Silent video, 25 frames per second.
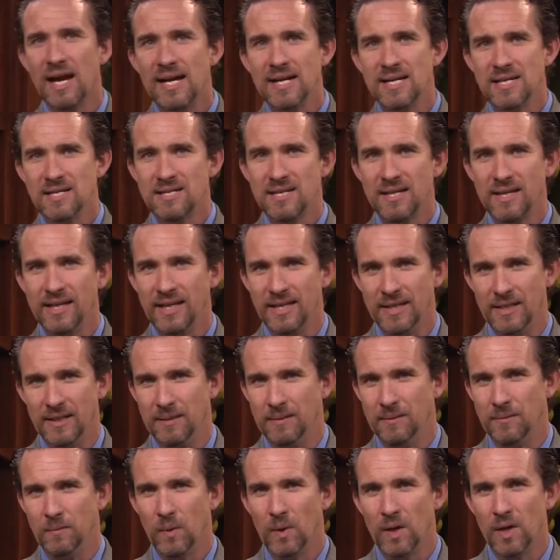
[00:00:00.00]

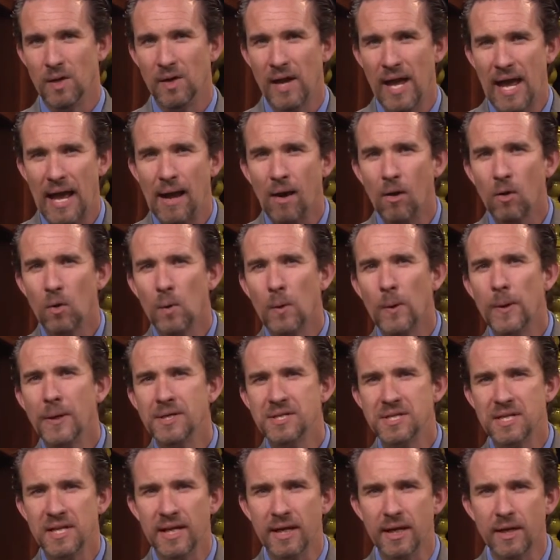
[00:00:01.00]
19, we're now
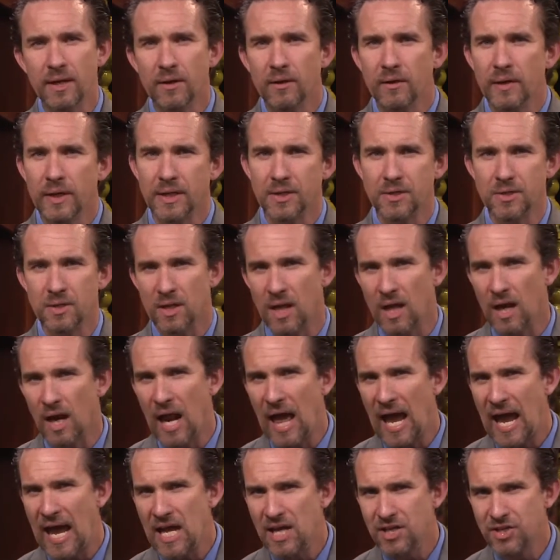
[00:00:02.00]
going to enter into the
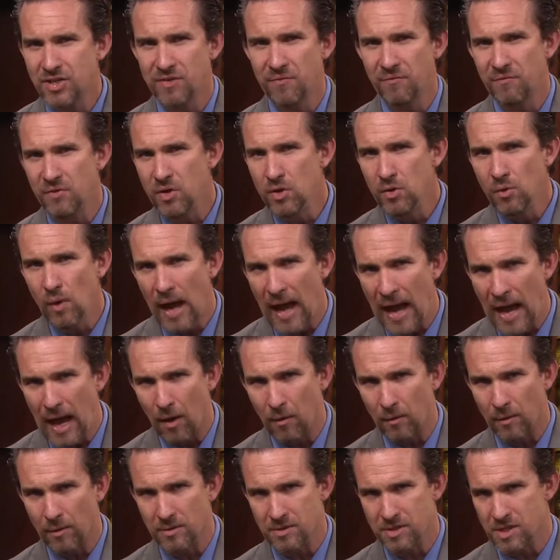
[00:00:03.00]
last few
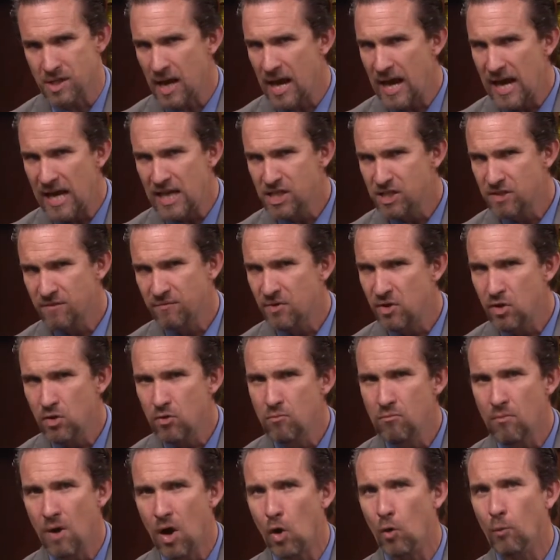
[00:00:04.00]
hours, last few
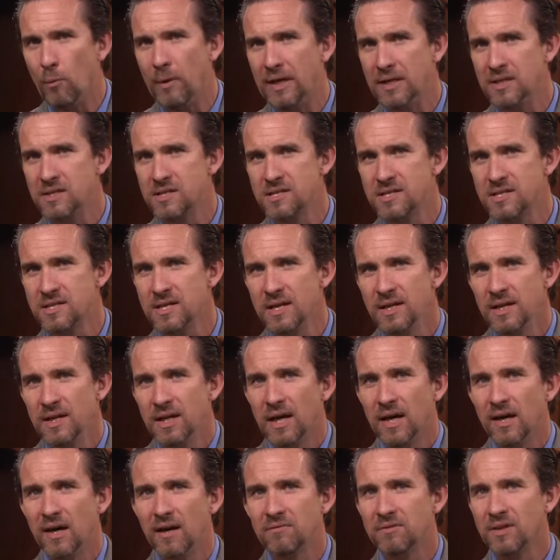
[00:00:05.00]
moments
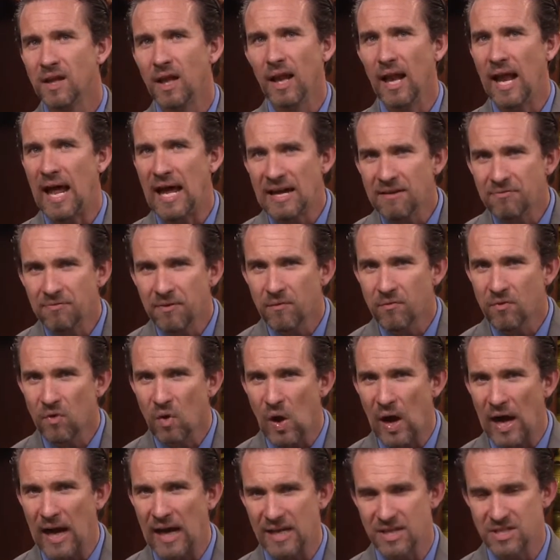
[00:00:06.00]
of the life of
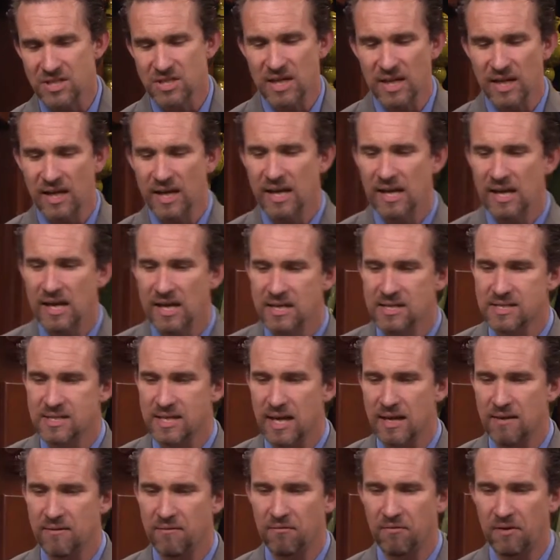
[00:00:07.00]
Christ, and it is
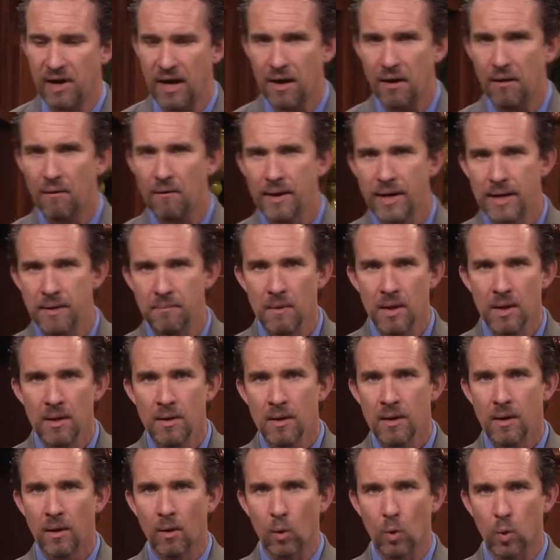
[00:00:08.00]
a very
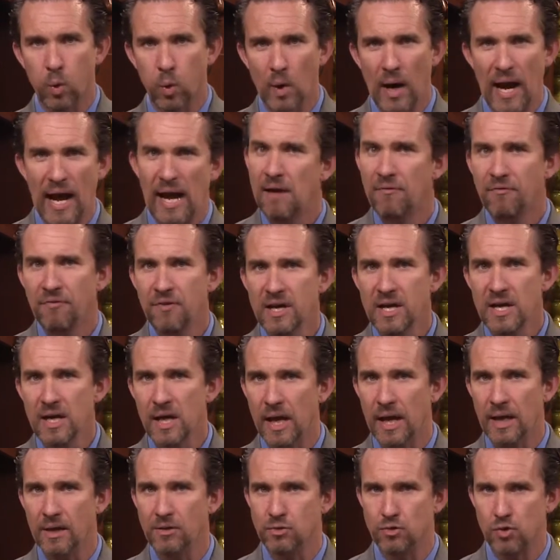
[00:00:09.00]
graphic
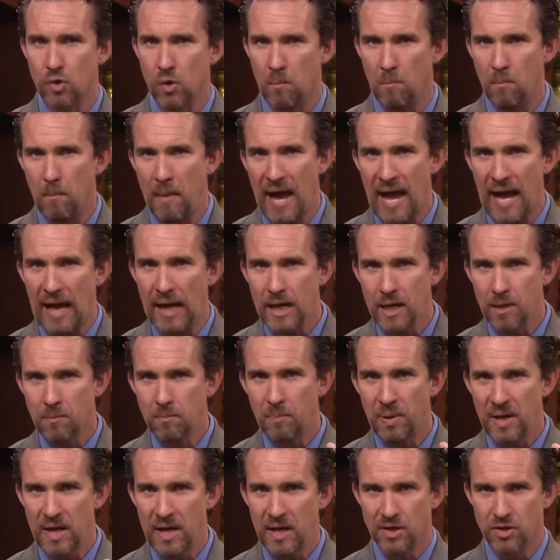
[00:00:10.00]
and
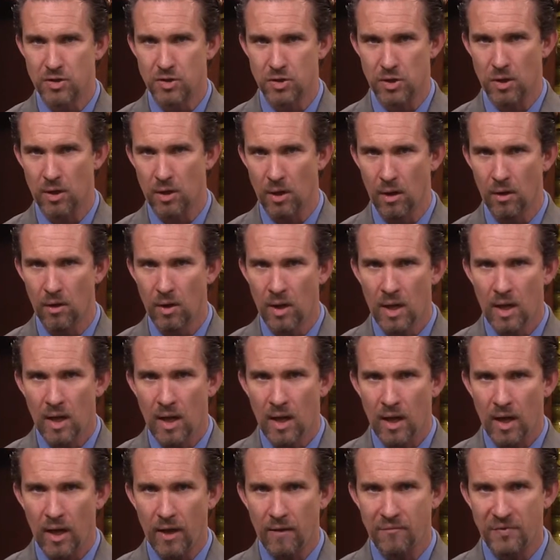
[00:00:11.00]
dramatic picture
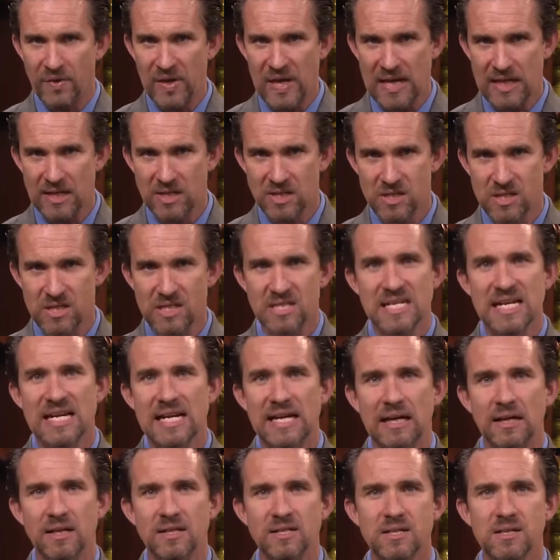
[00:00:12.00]
of the
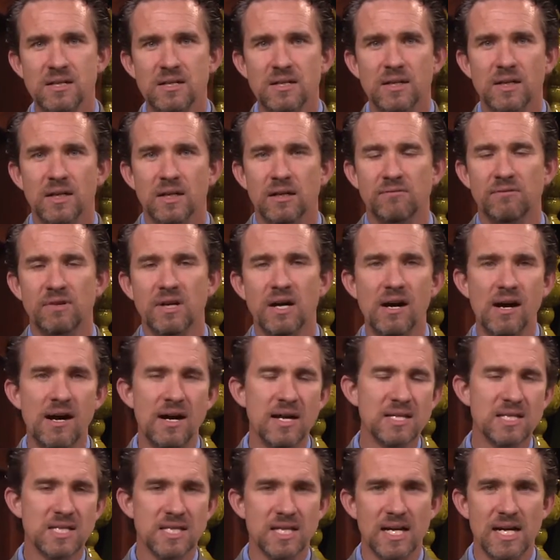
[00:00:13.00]
extent of
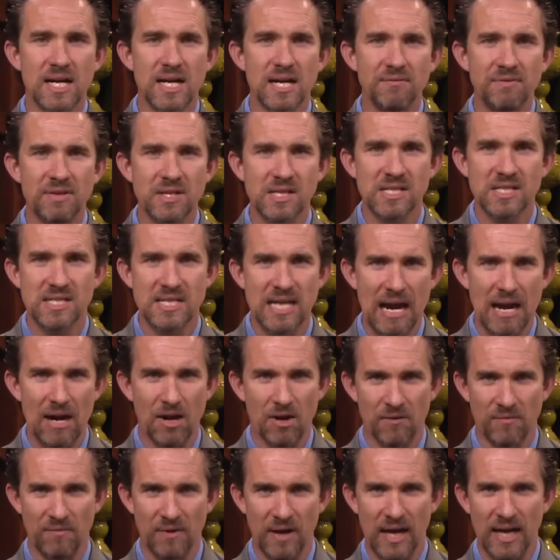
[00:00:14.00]
God's love and
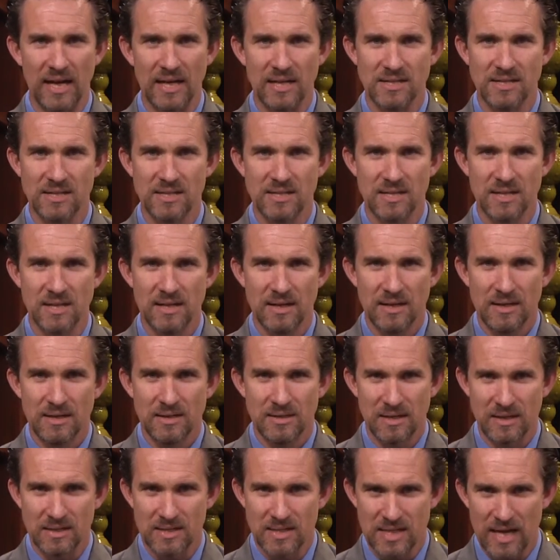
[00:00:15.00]
sacrifice
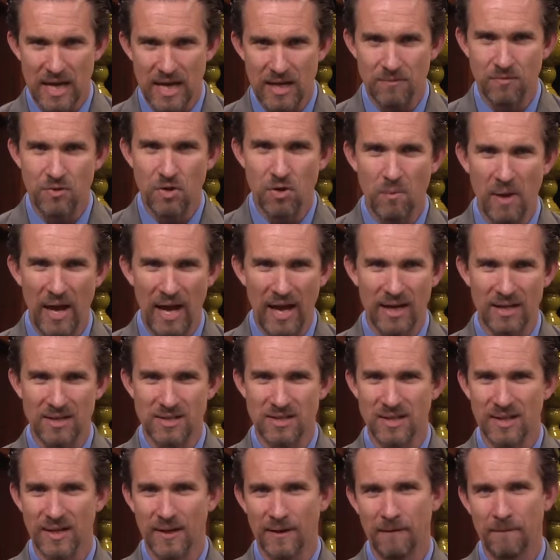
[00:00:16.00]
to save
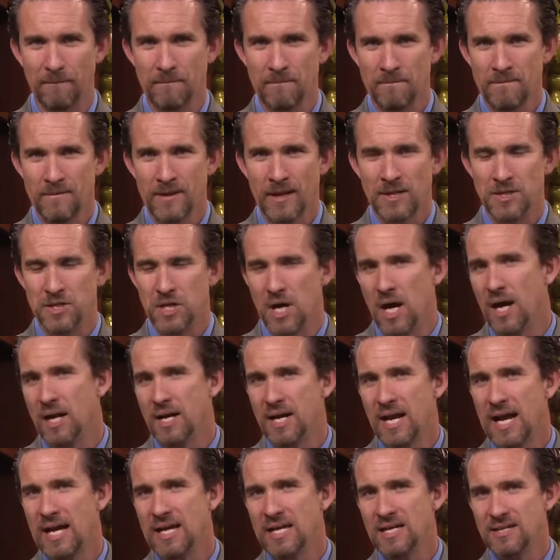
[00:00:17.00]
humanity.
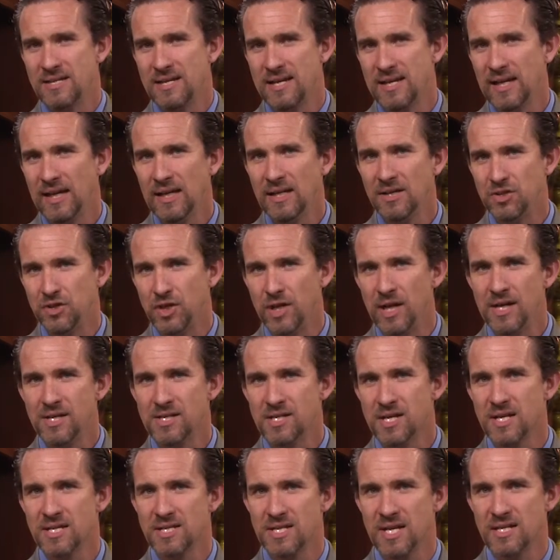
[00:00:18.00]
John 19,
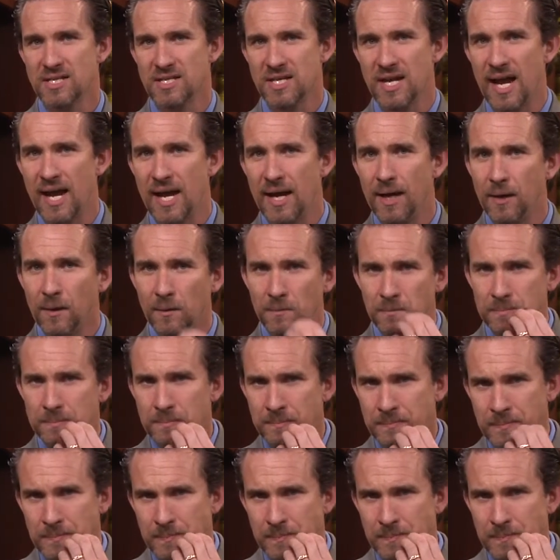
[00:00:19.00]
Jesus has now